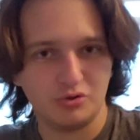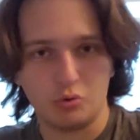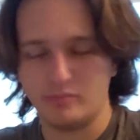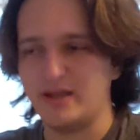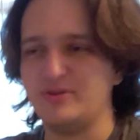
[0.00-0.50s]

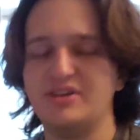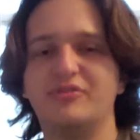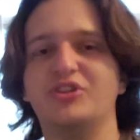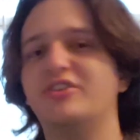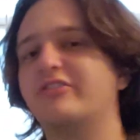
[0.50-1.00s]
or maybe
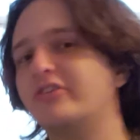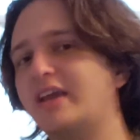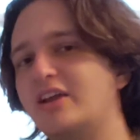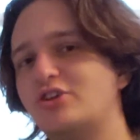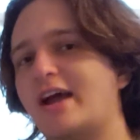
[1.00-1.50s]
even the
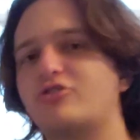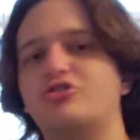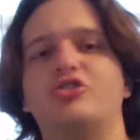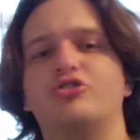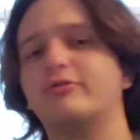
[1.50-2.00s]
disengage
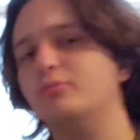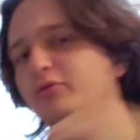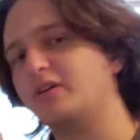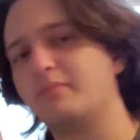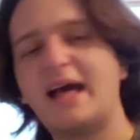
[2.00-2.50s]
action and just
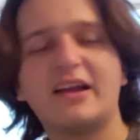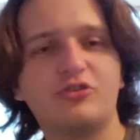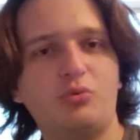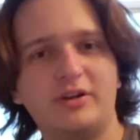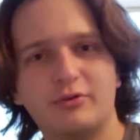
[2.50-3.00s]
moving back
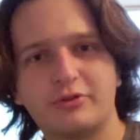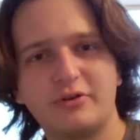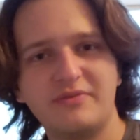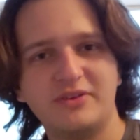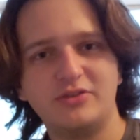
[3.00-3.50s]
20 or
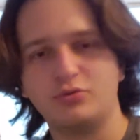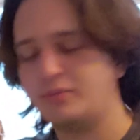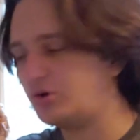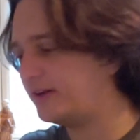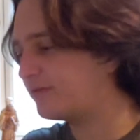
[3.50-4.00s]
30 feet to
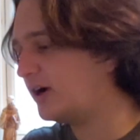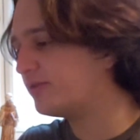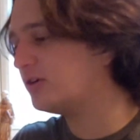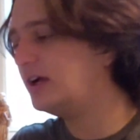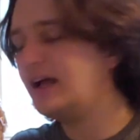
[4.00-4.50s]
a point of
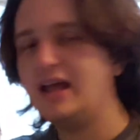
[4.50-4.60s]
cover.